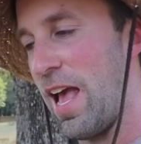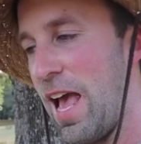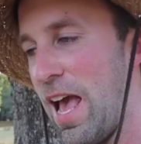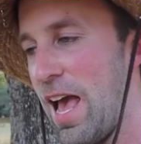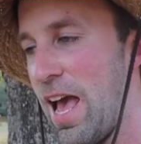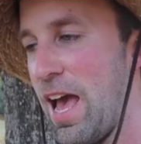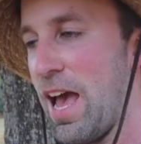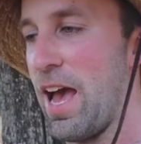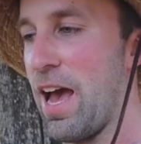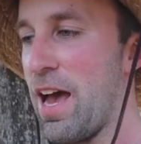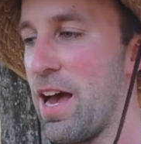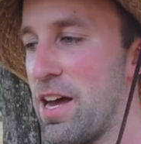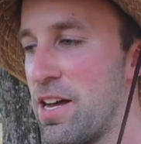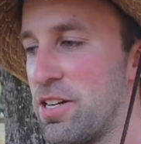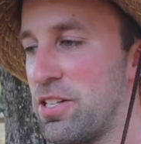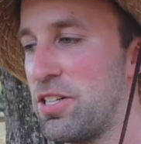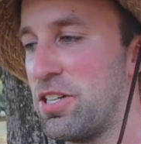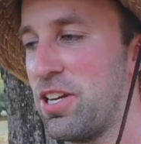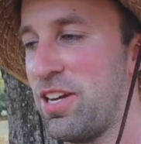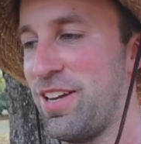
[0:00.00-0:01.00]

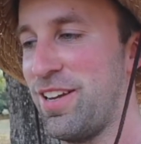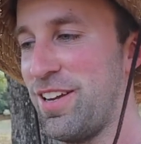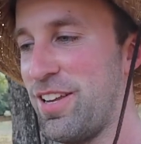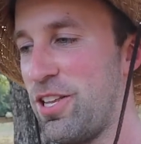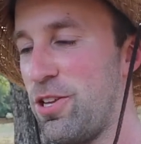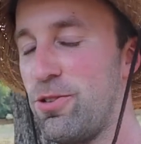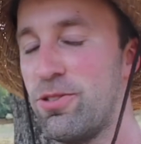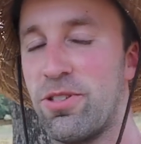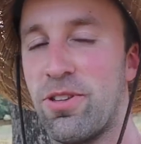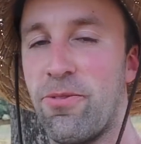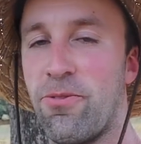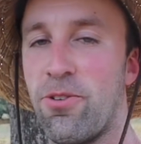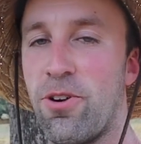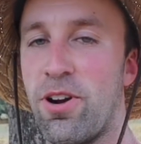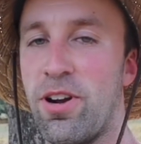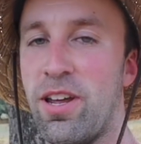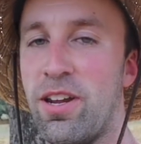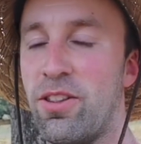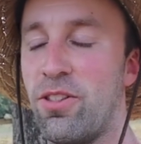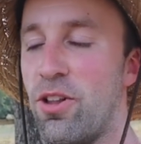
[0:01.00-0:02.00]
and use the
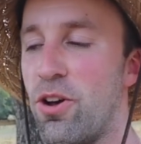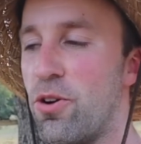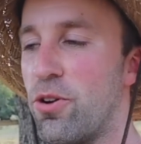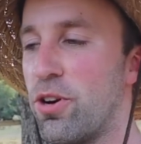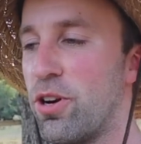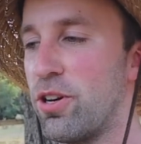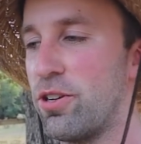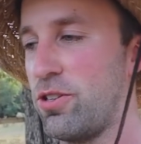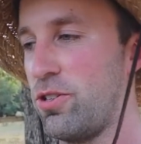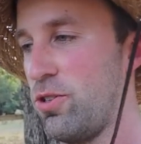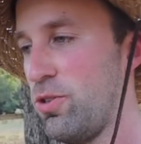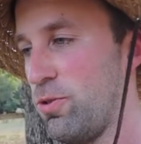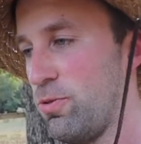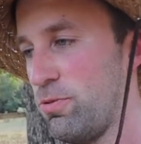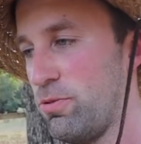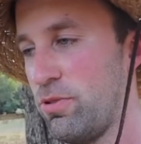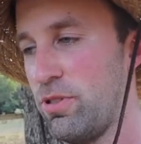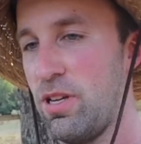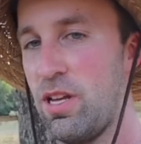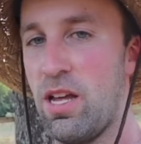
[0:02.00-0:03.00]
front end loader to
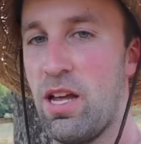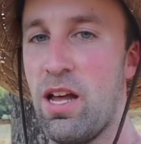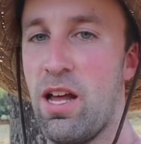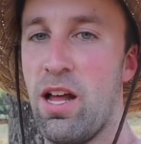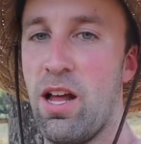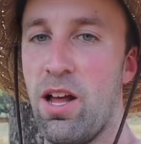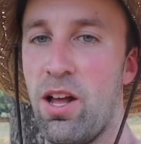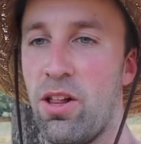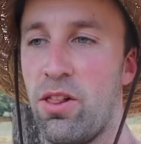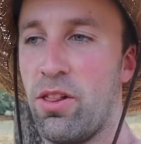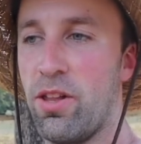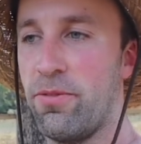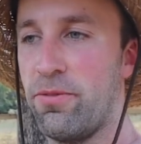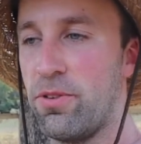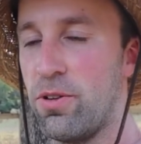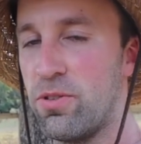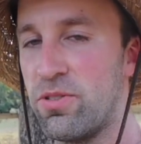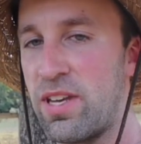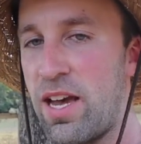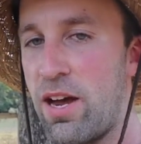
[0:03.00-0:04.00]
lift
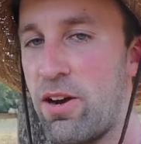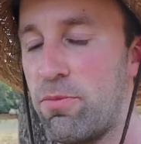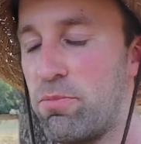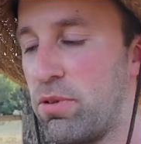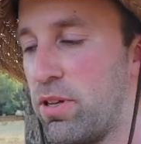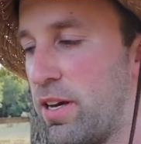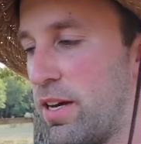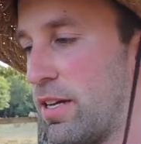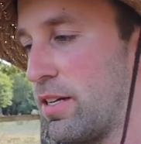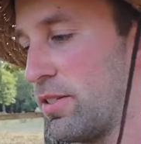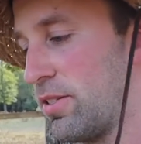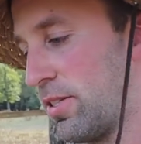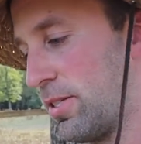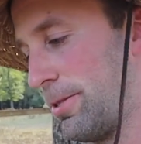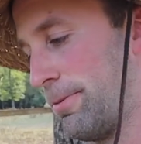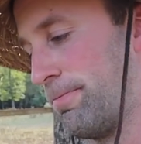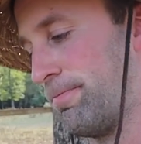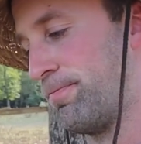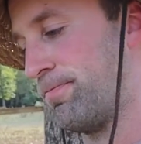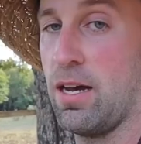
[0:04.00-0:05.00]
those out of place.
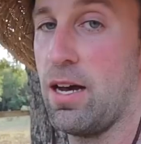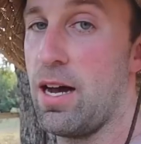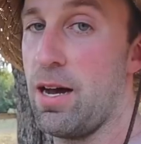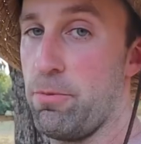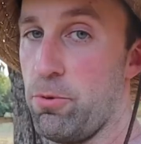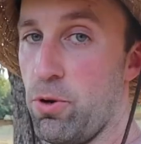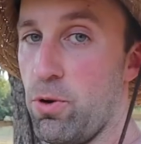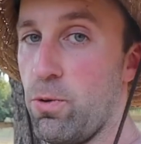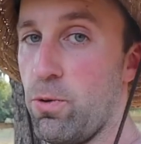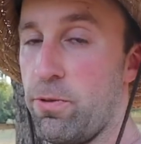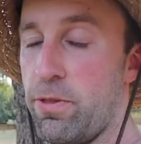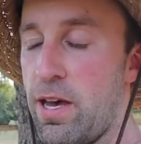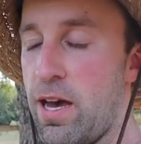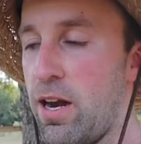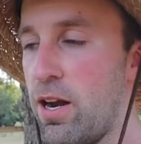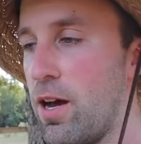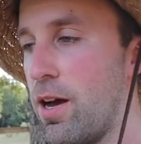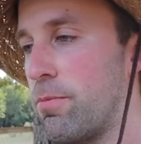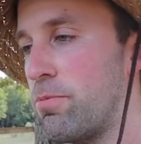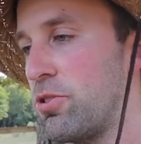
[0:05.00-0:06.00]
I'm going with
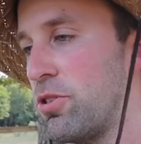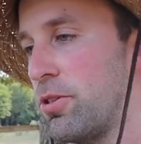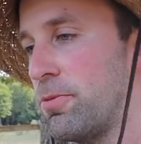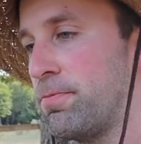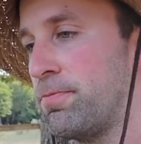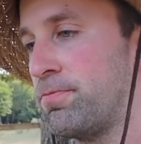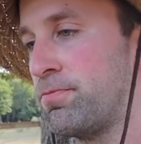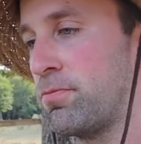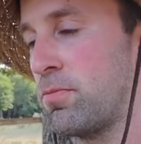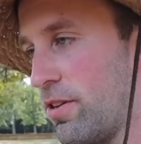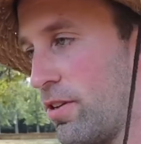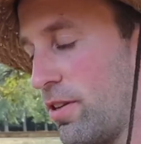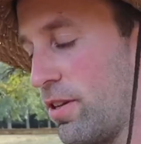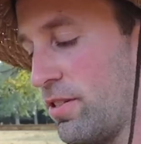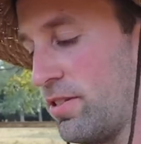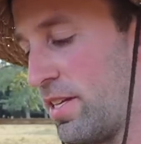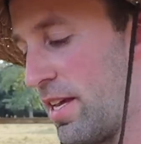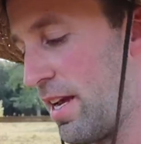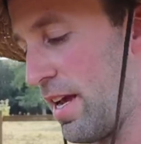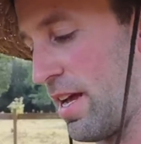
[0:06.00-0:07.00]
that option
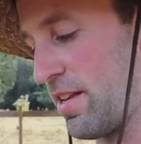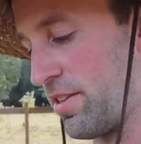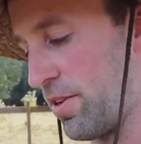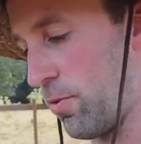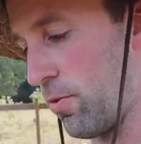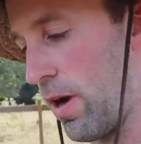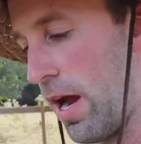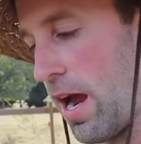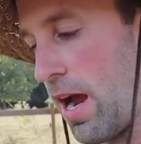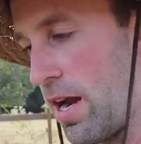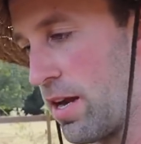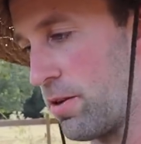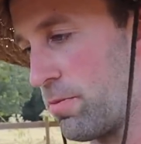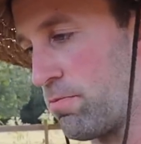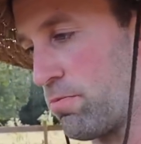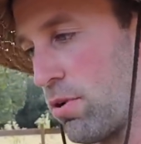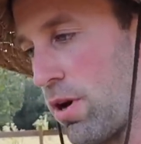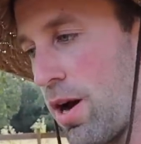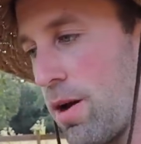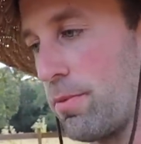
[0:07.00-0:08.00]
this thing hasn't ran in
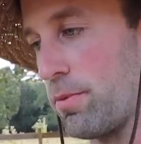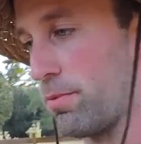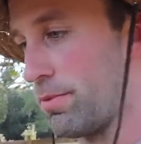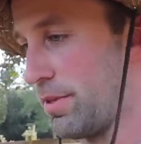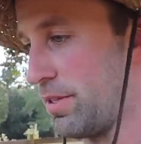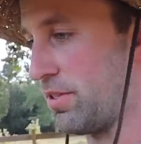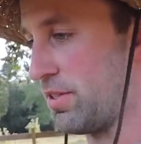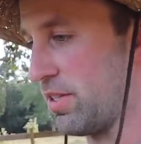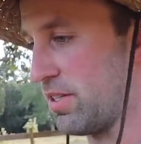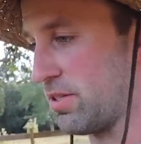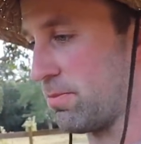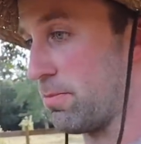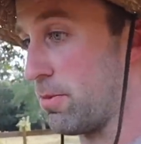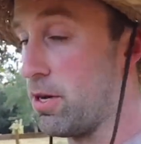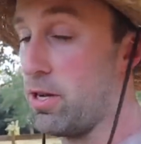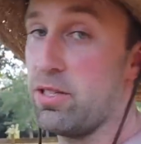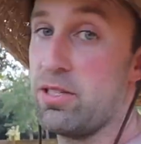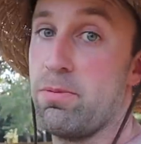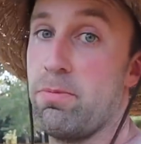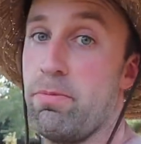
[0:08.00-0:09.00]
probably six
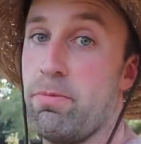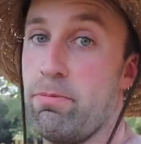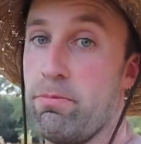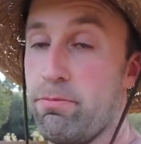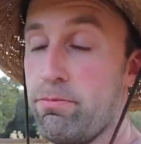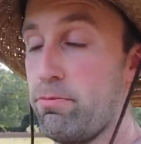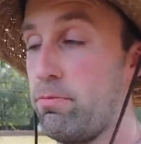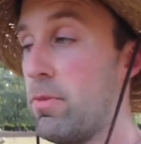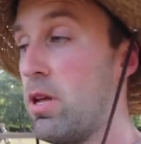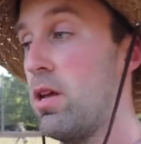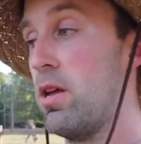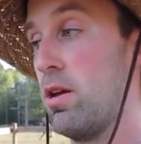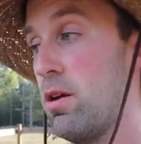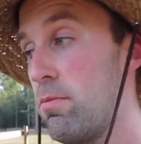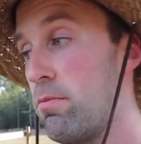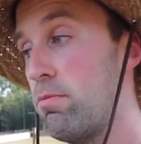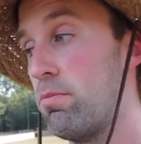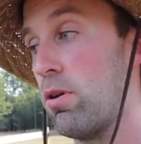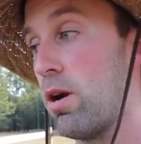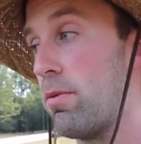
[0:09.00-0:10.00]
months,
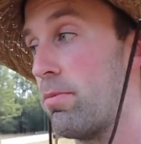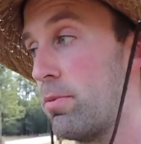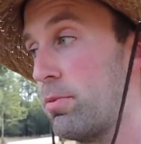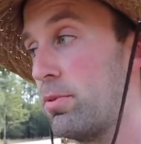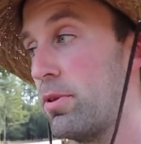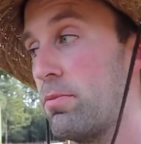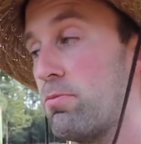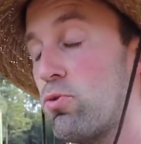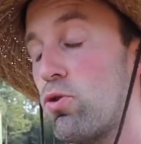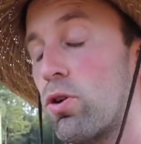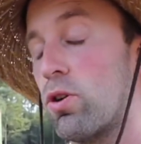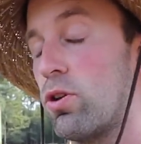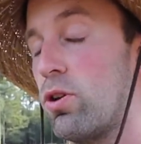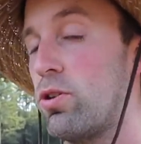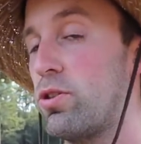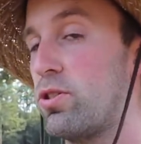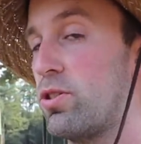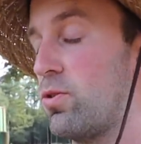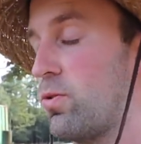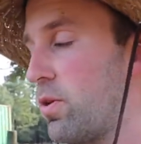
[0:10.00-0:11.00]
probably more
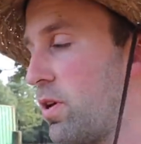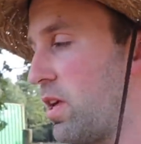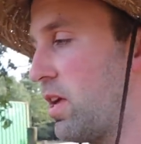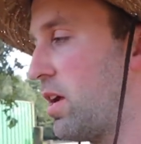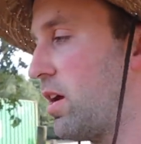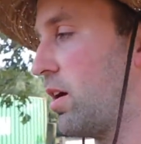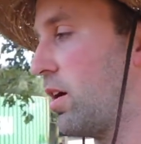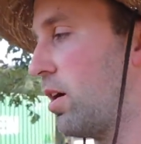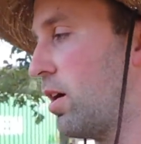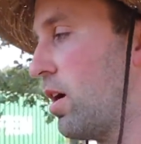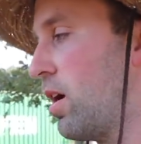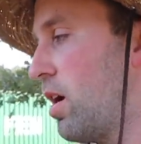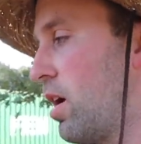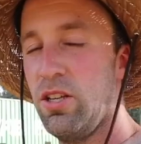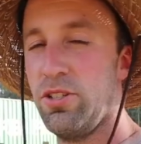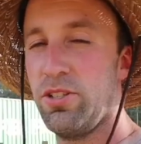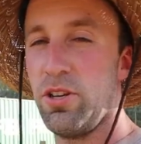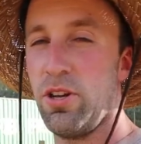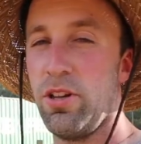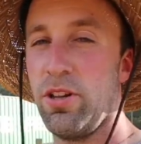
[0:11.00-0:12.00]
close to a year.
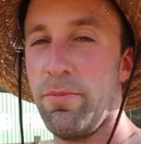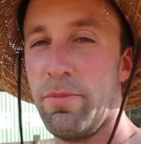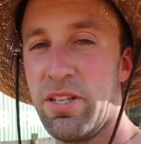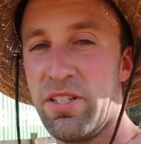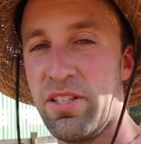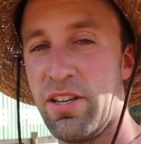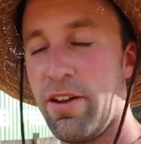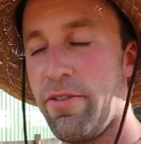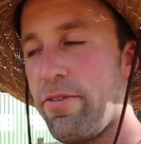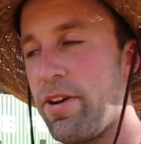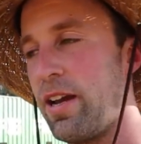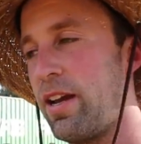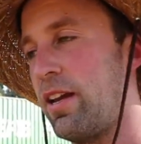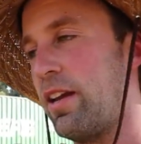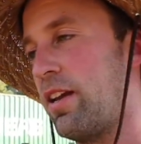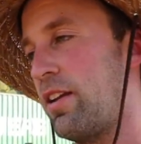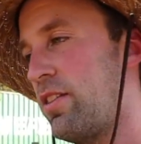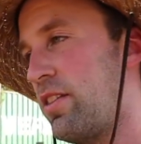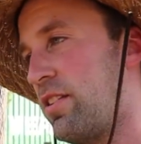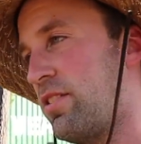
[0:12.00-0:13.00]
So let me see if I can
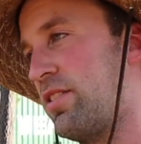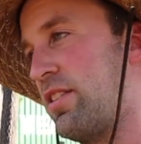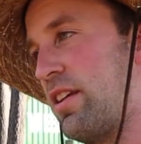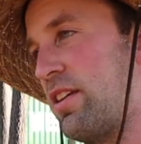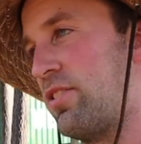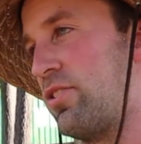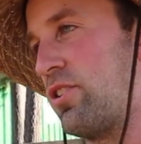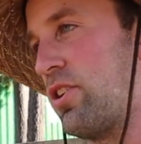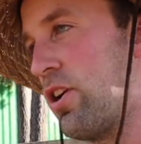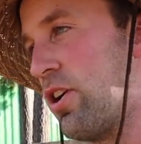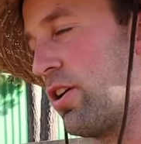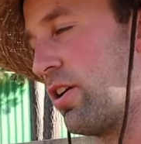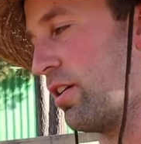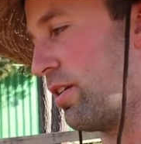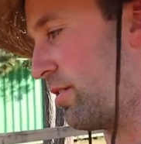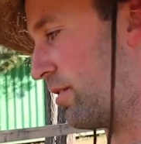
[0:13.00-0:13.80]
get this thing started.